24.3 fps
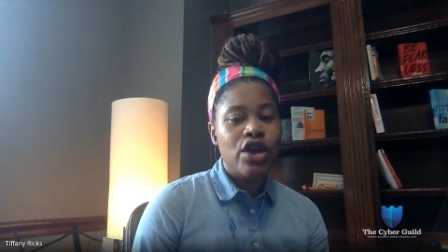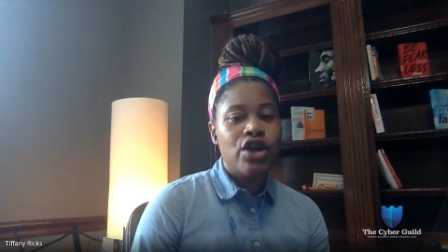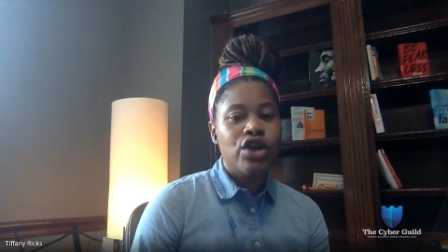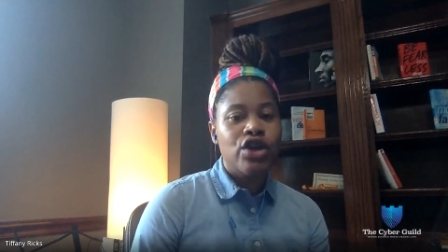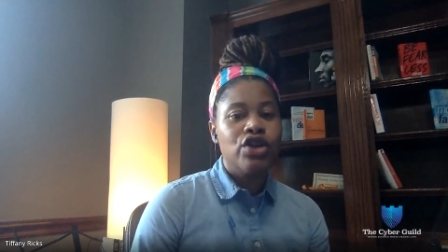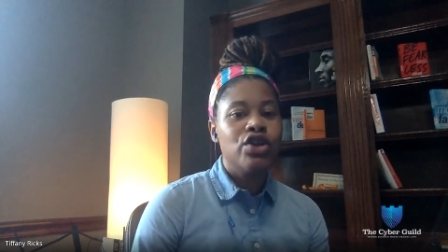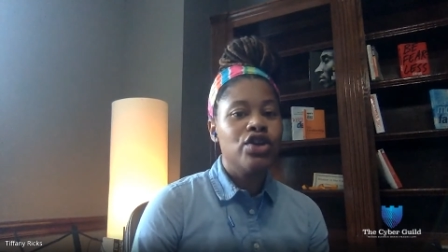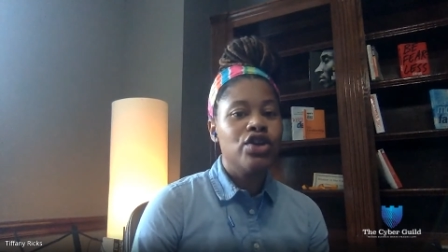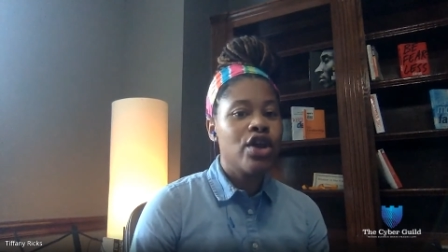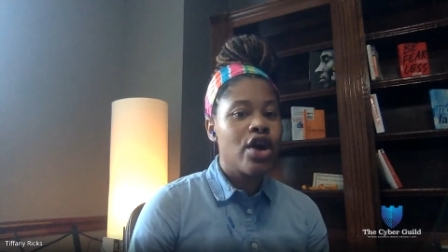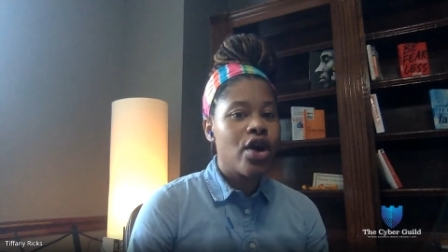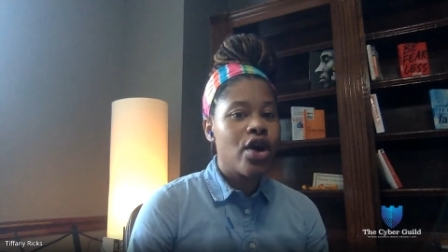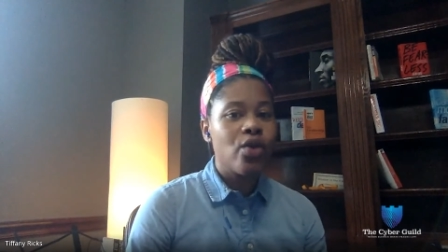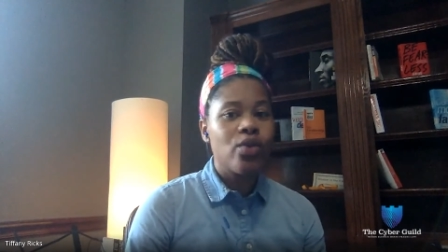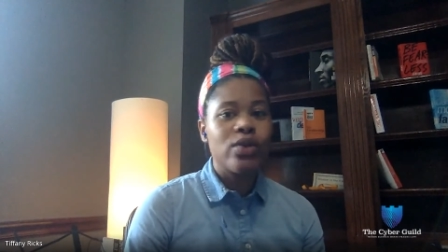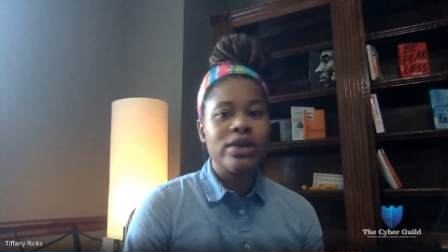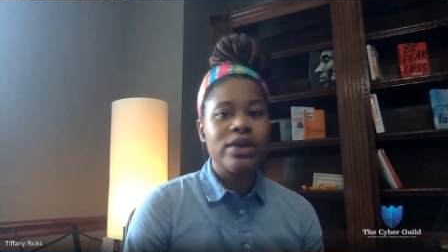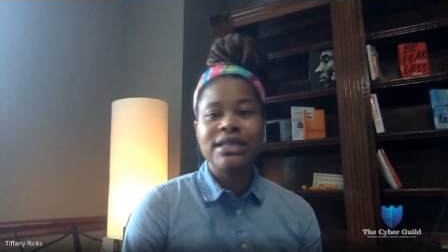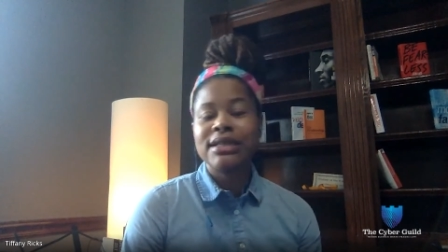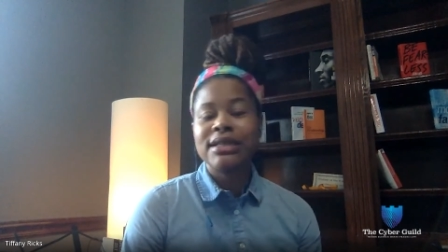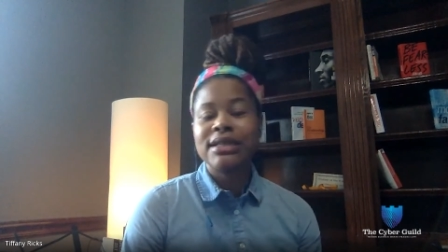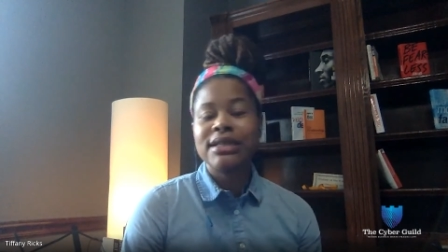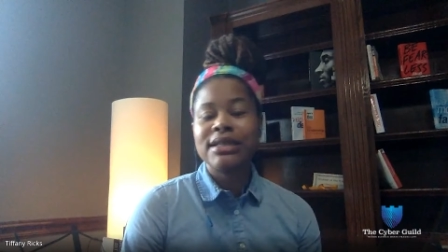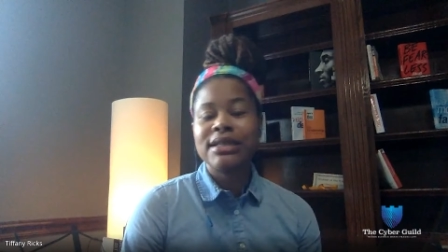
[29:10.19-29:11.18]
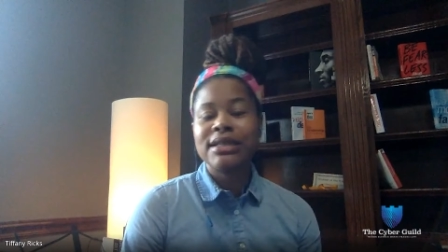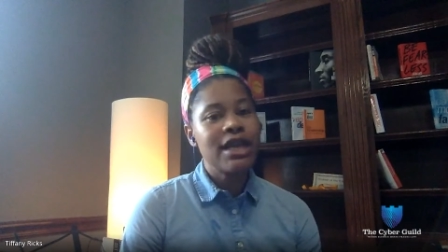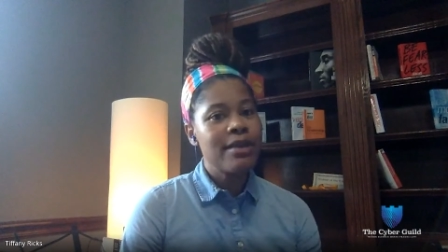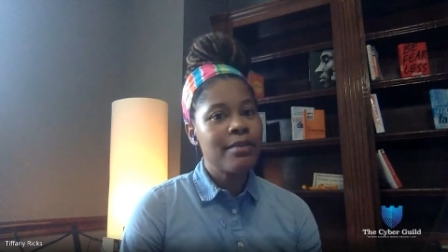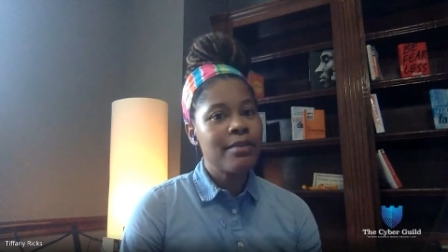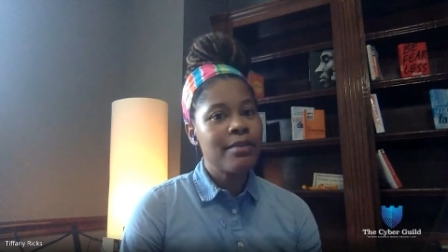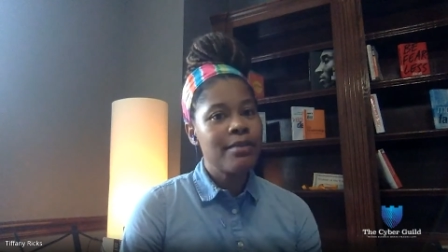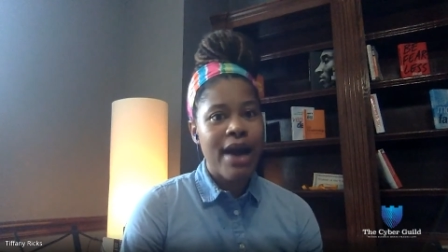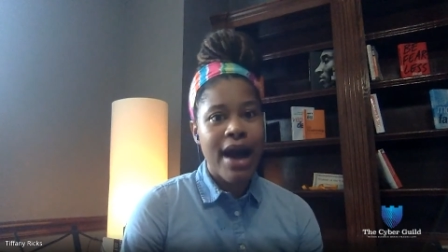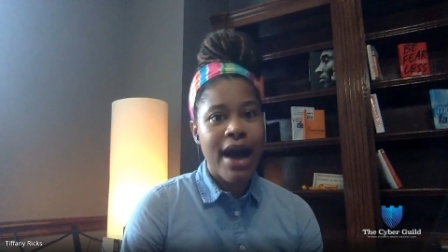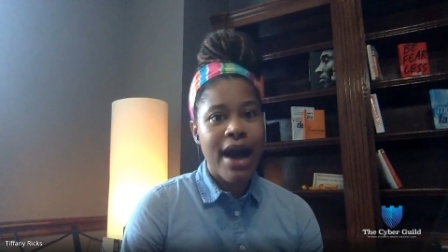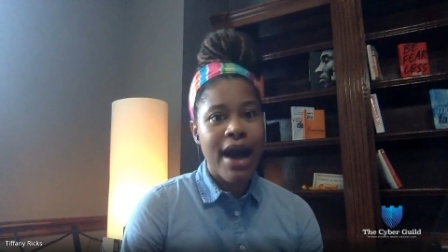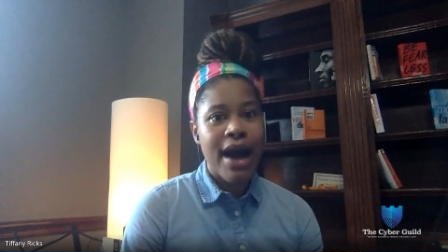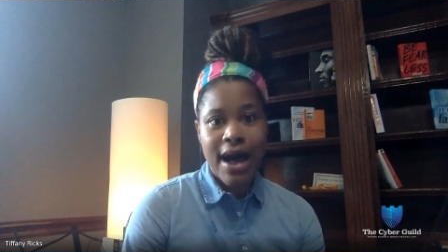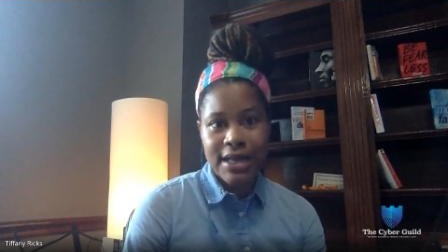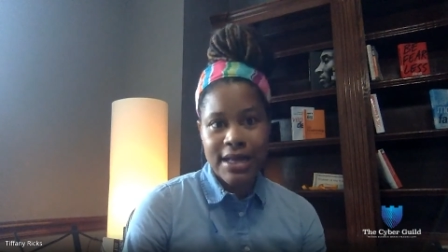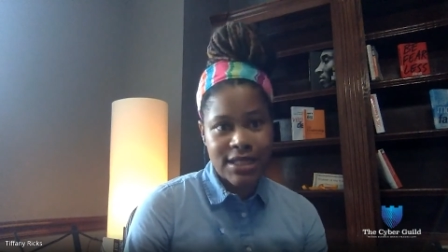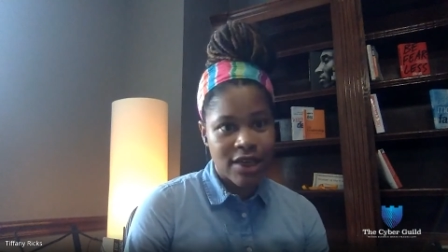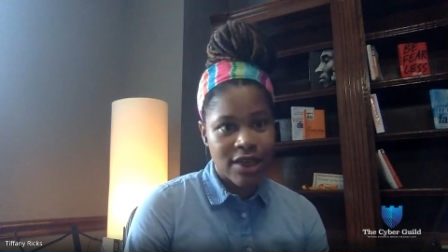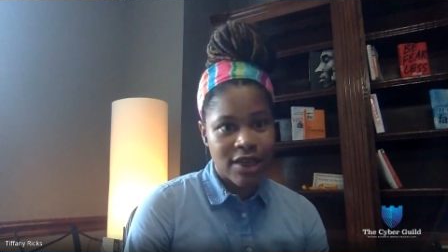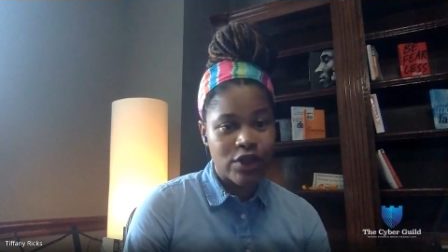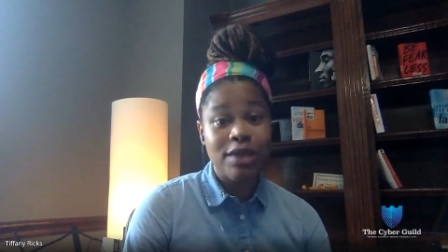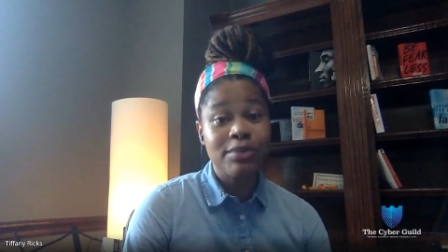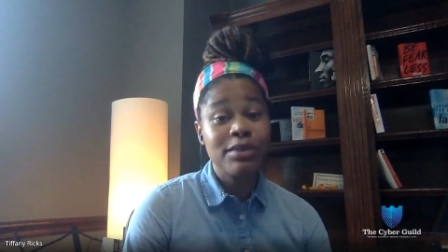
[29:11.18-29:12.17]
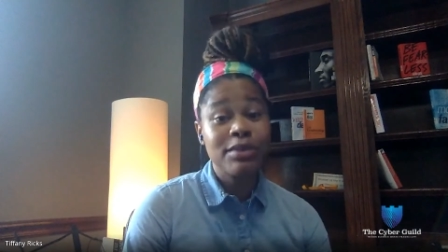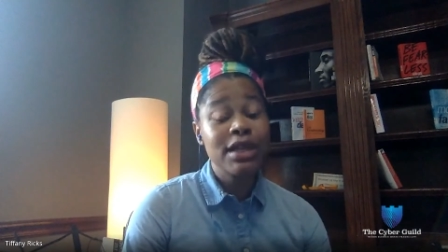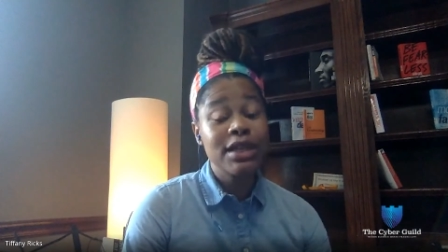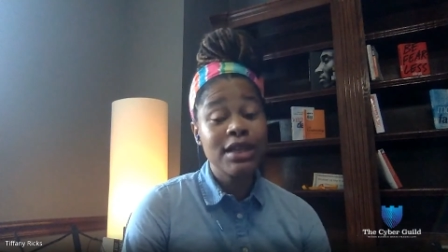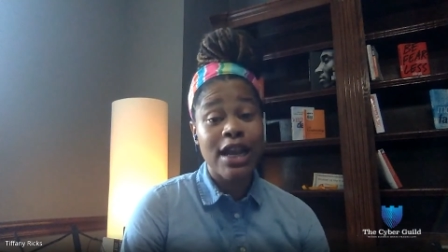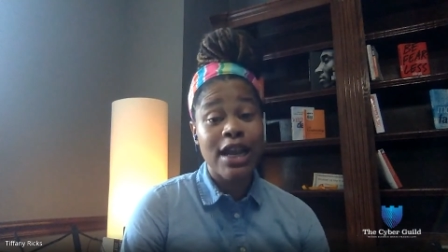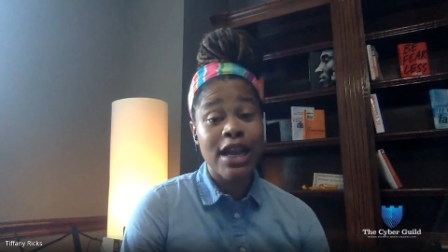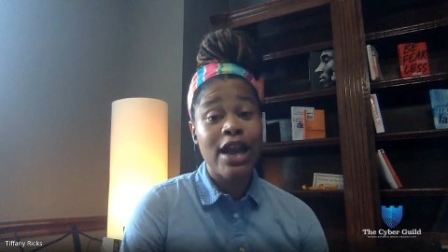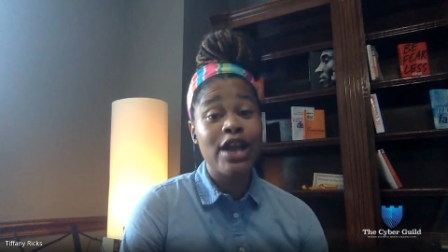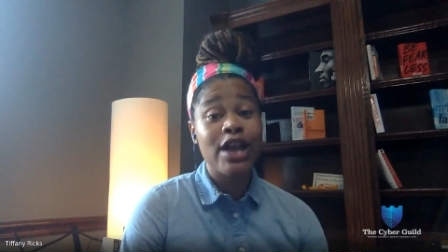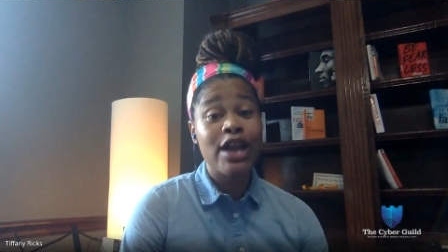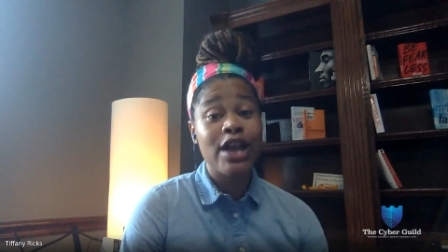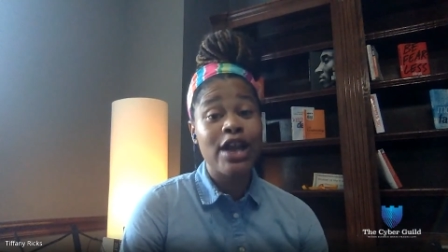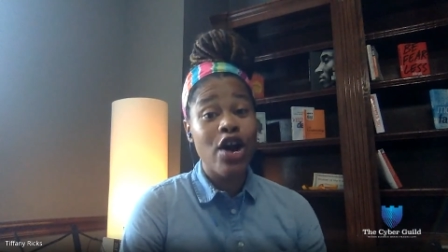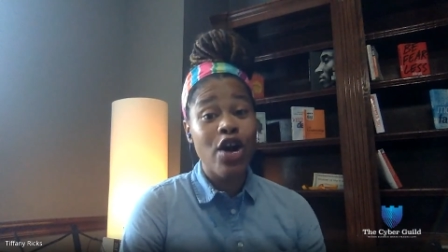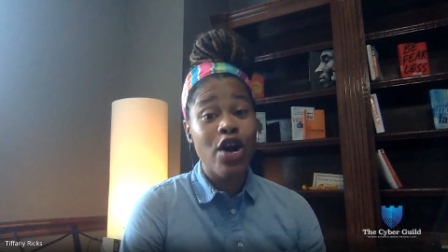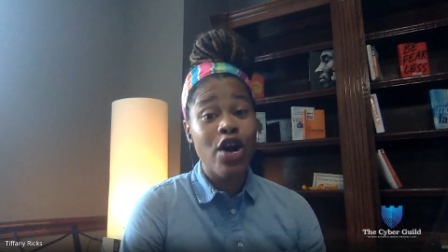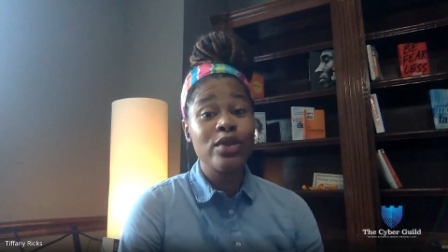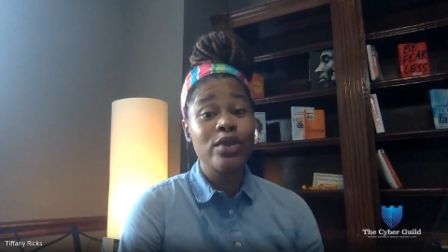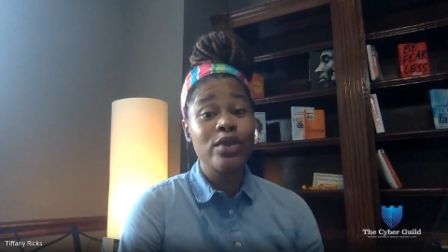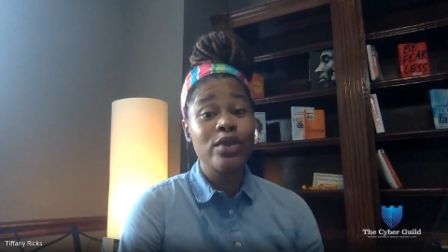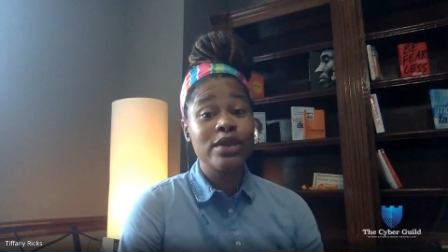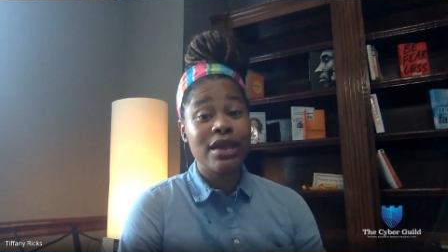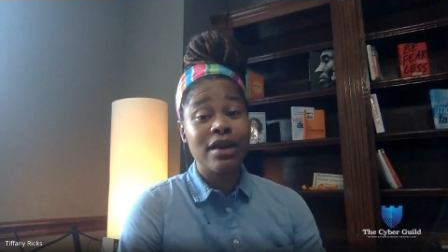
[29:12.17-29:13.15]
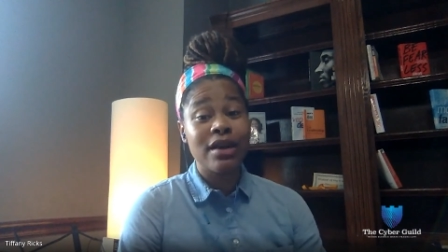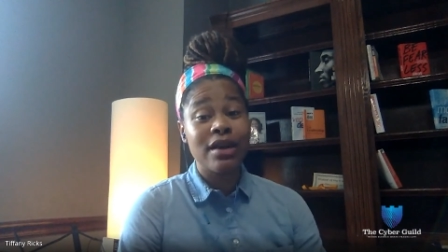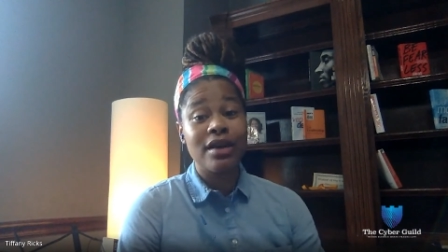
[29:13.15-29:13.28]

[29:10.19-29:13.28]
with something positive or something that I know is